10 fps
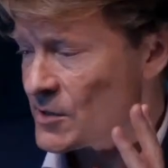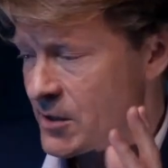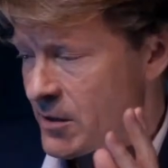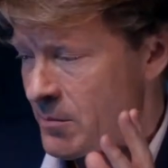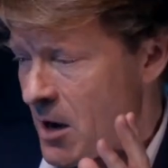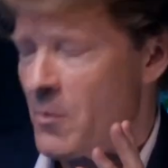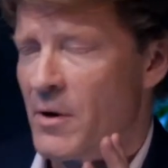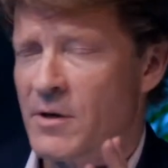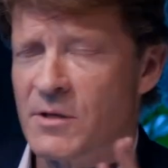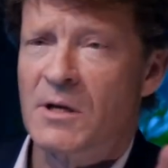that at the
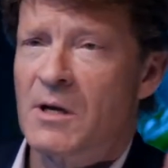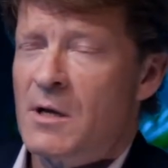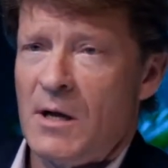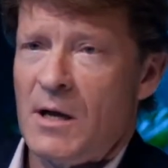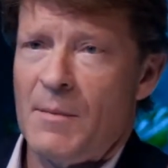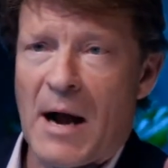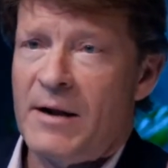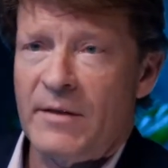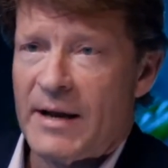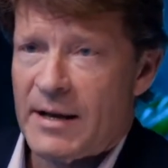moment, I
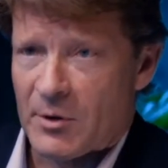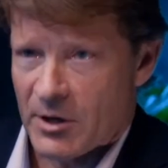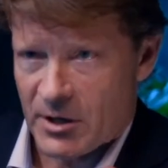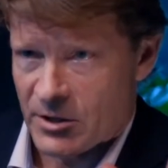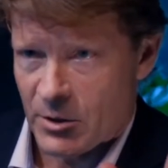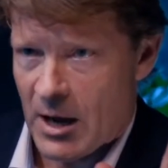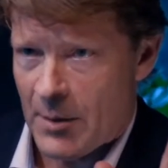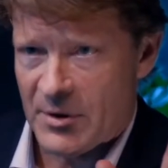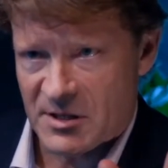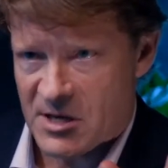don't think anybody can do it. I
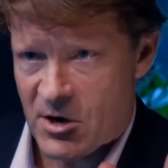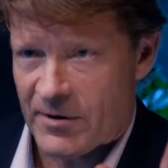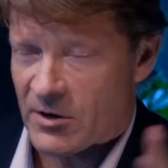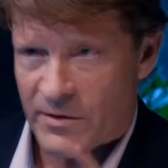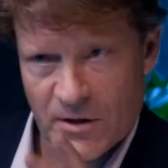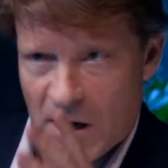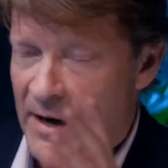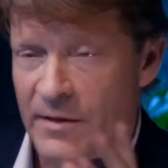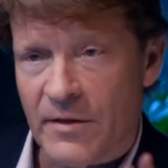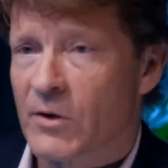mean, it's terrifying. I
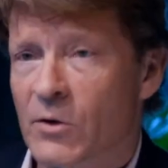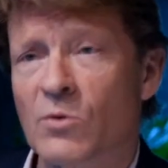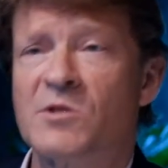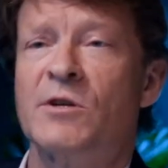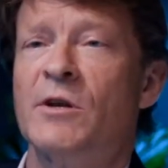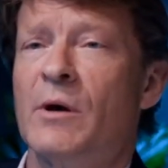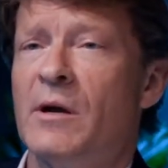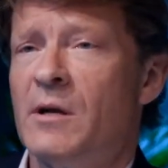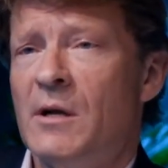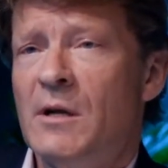don't think the Lords can do it.
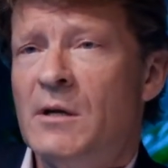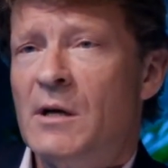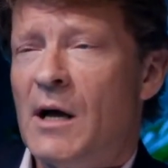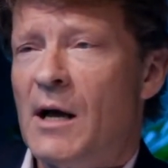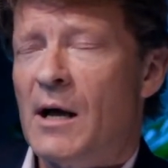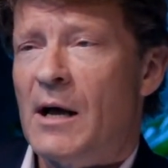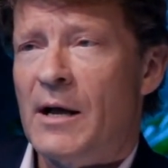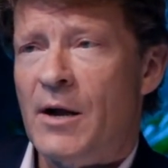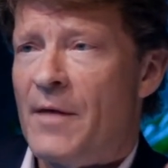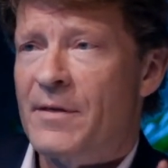You
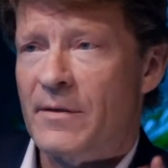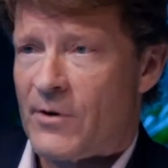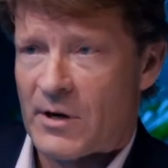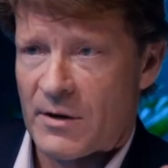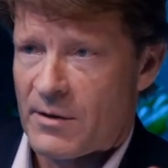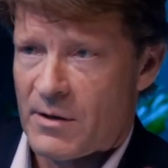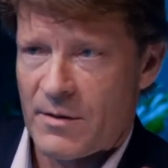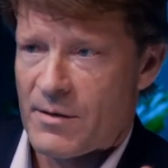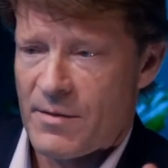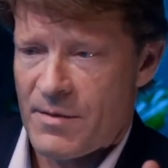know, I think, frankly,
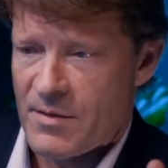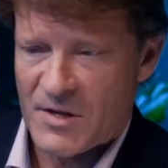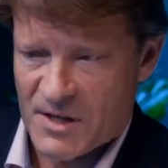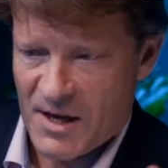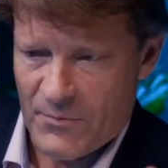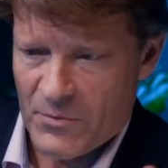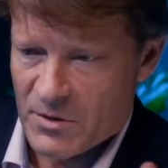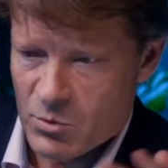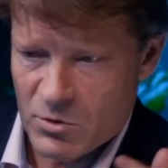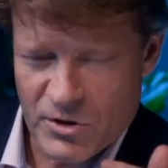this
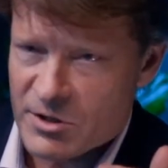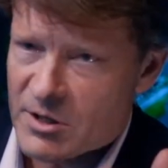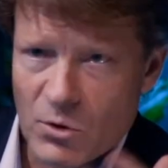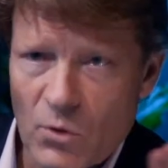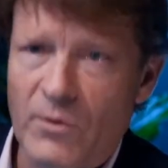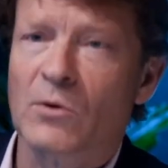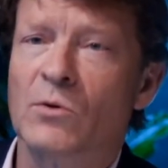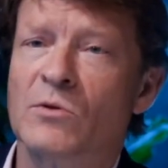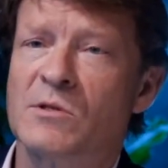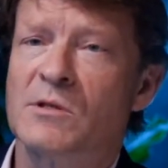government will just ignore the
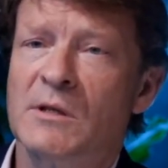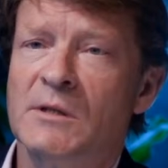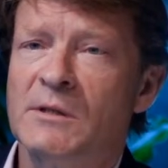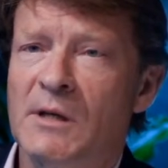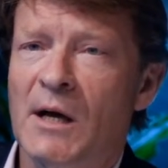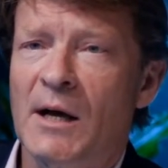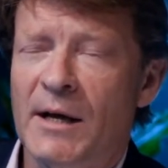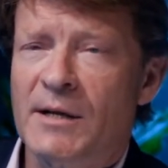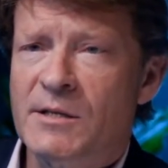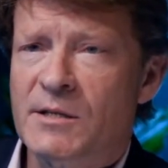Lords.
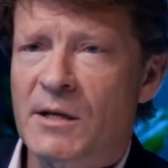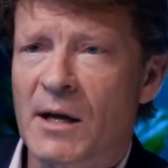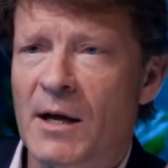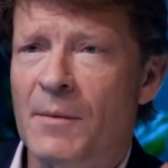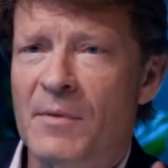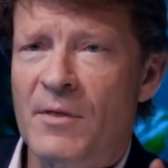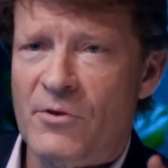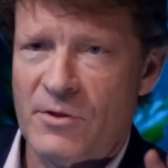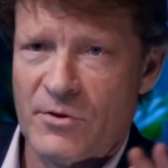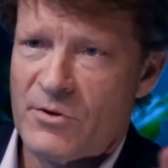And
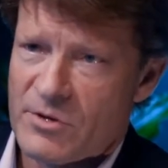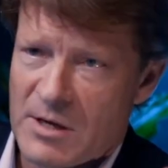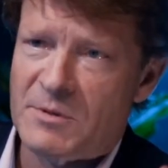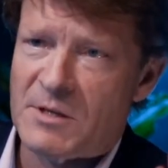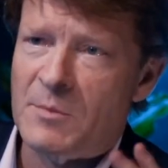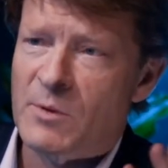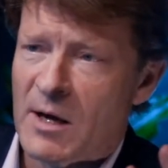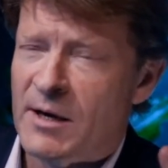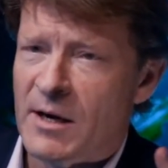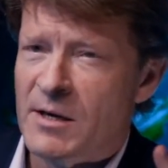there are some times when I
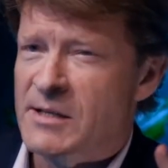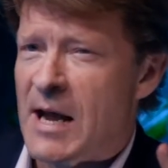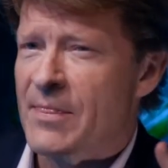can understand that. And if the Lords